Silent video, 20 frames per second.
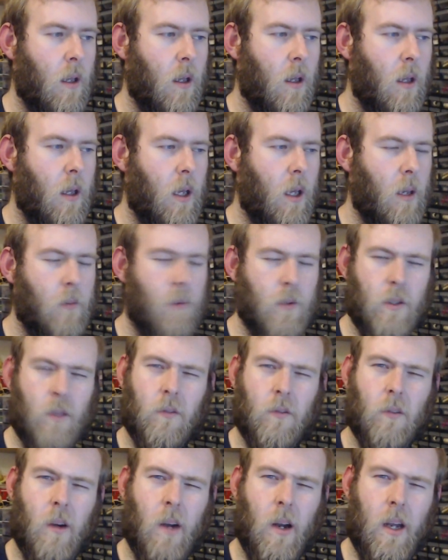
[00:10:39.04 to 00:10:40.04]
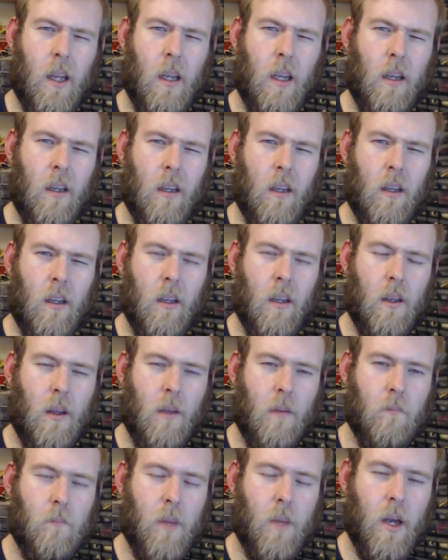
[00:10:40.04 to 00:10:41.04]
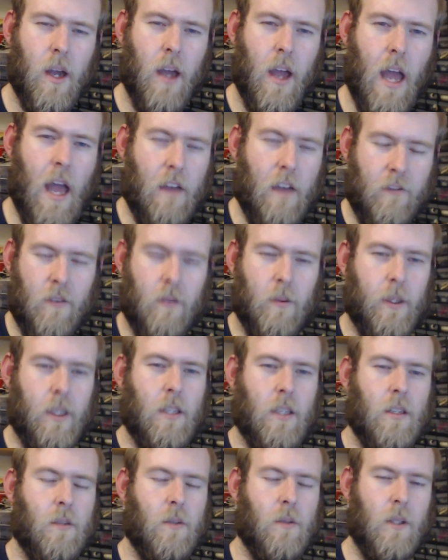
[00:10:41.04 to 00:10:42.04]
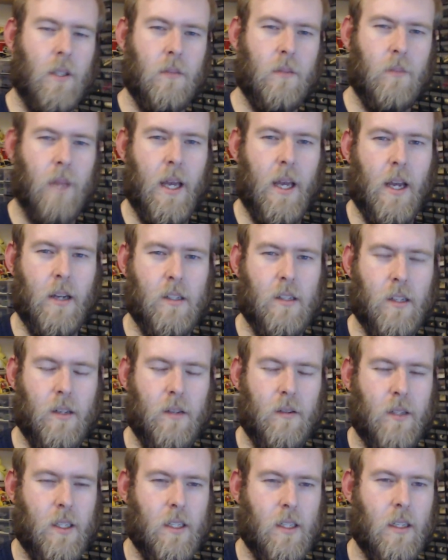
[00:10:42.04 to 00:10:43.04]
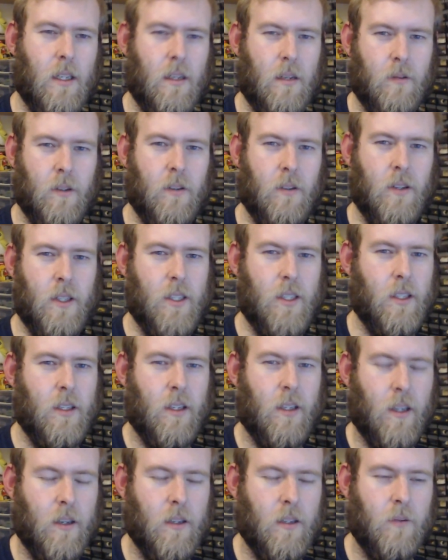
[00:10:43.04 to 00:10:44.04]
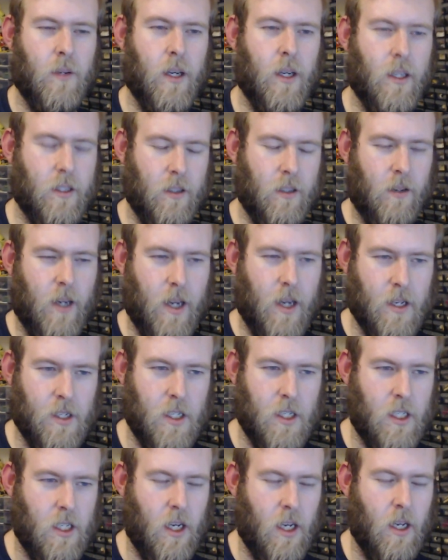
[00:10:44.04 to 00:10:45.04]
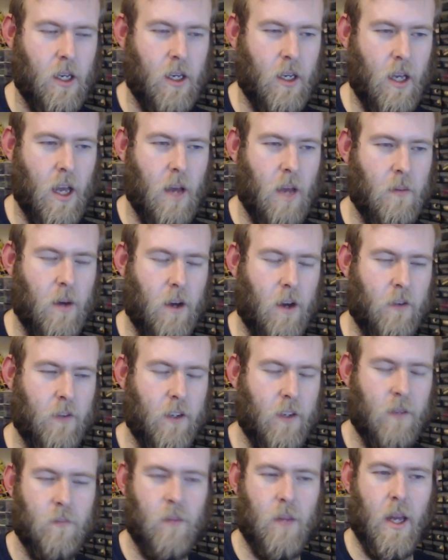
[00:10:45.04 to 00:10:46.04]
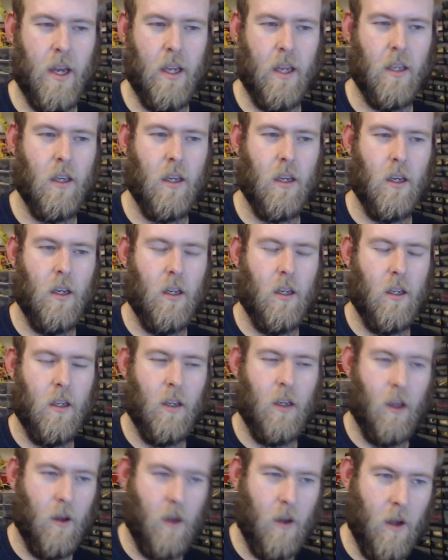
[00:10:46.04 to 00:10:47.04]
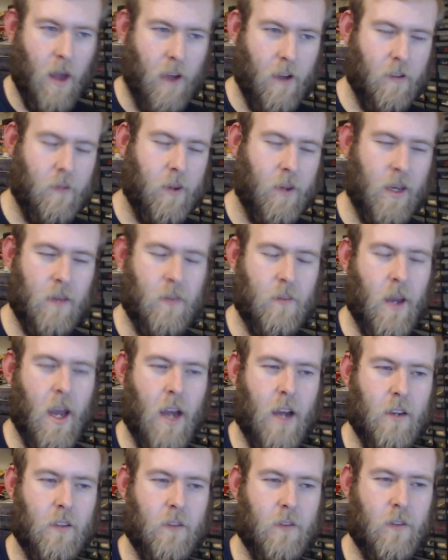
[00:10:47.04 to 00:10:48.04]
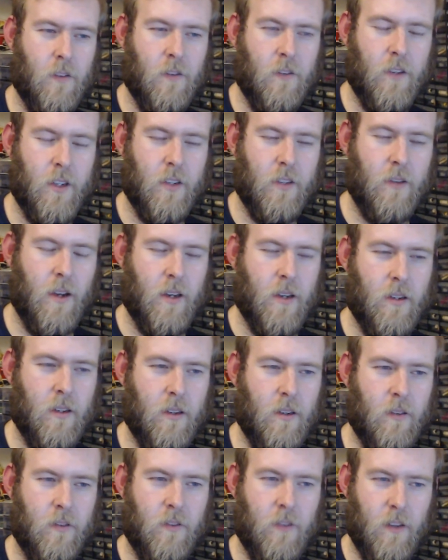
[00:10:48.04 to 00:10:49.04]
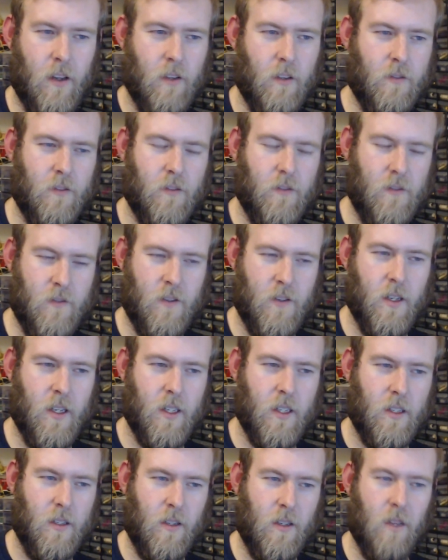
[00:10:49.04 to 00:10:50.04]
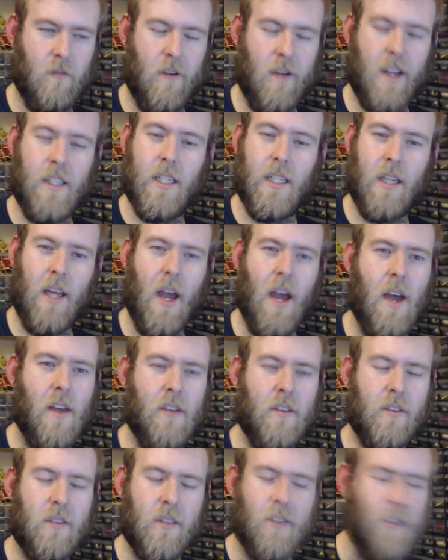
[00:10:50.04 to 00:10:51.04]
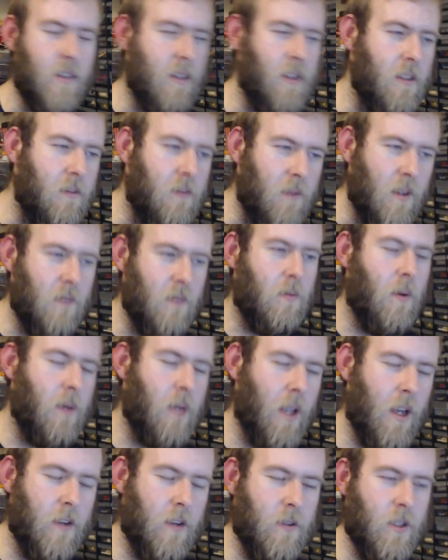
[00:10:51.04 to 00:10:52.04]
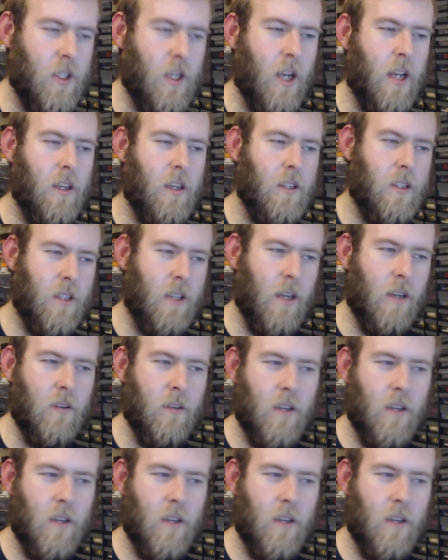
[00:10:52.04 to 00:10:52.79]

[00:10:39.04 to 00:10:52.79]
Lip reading: it was all right, but everybody just wanted to play Ash, so it's just like, well, this isn't going to work. So I actually often I'd play everybody be Ash for the first round, for the first round of deaths, and then they'd probably go and change. So